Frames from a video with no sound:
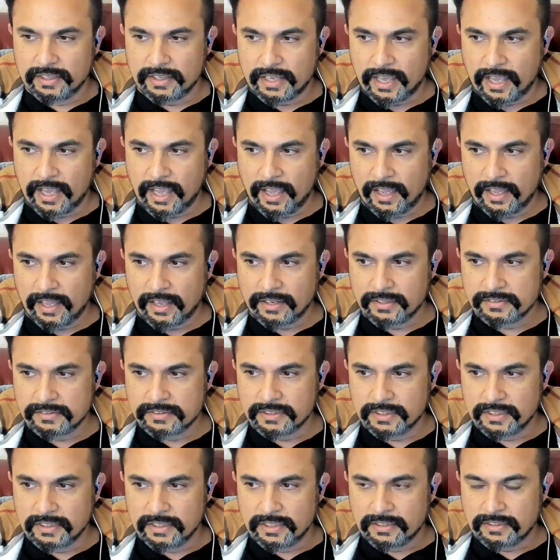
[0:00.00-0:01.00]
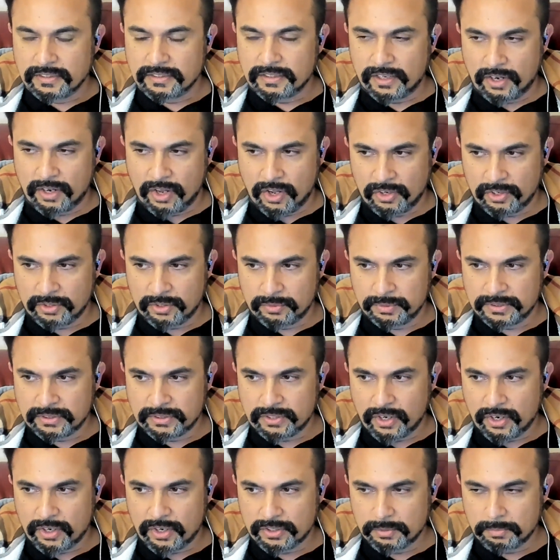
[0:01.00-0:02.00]
And the longer we
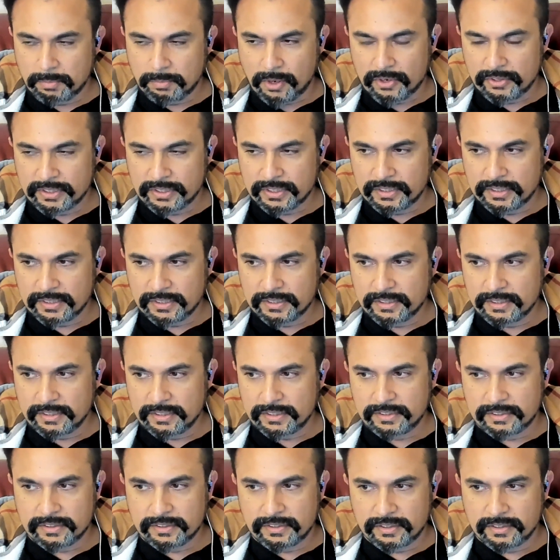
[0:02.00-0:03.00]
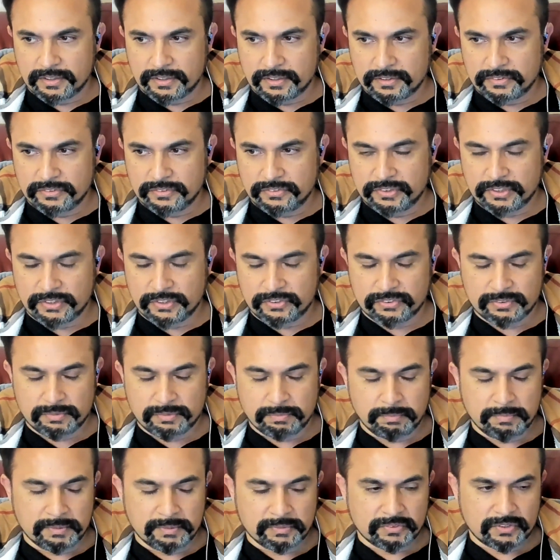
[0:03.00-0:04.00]
thought about it, it just
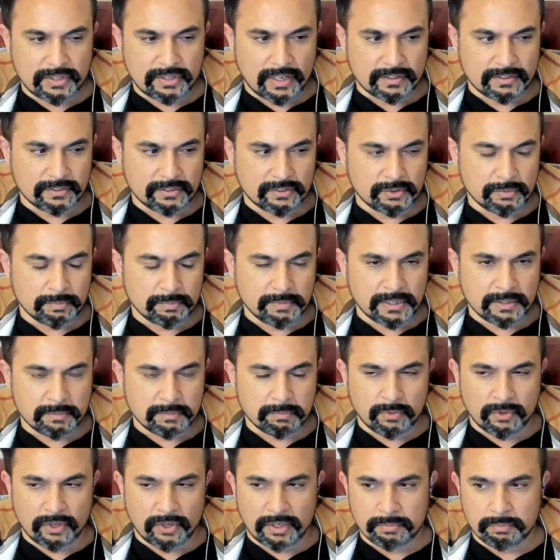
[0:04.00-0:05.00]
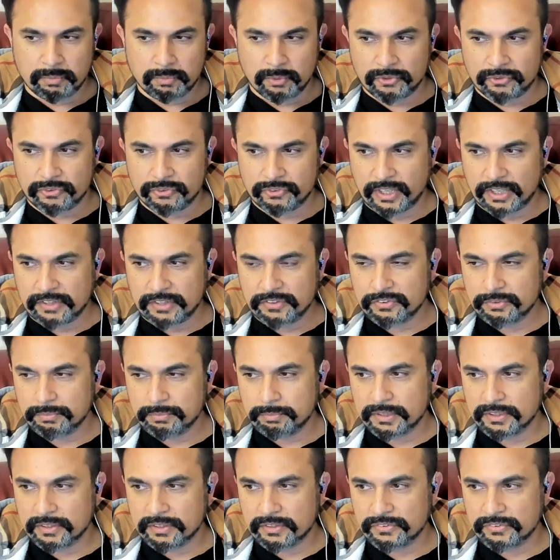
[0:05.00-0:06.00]
started to make more and more sense,
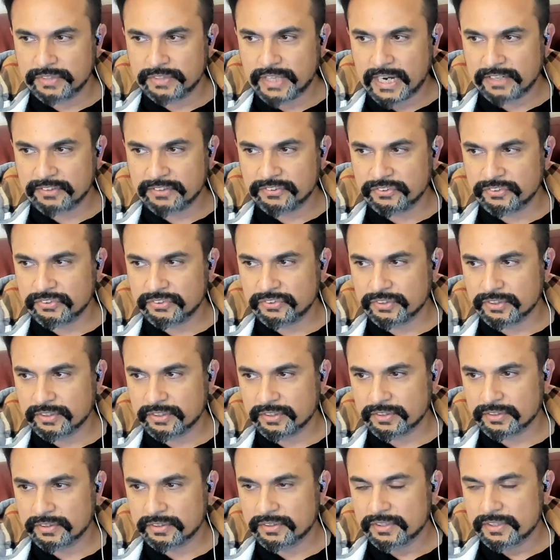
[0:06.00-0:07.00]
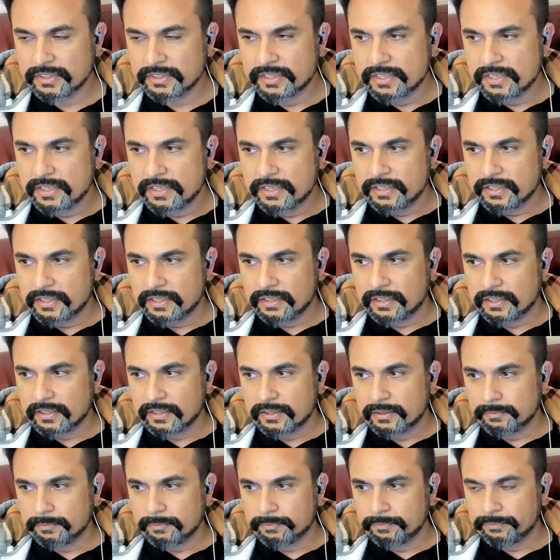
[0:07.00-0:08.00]
because
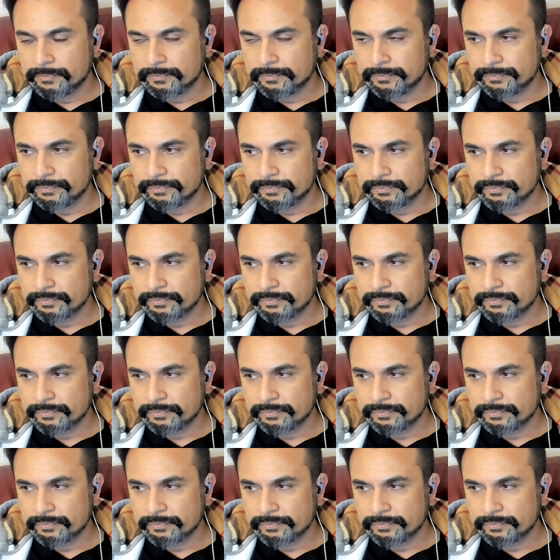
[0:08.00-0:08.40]
um,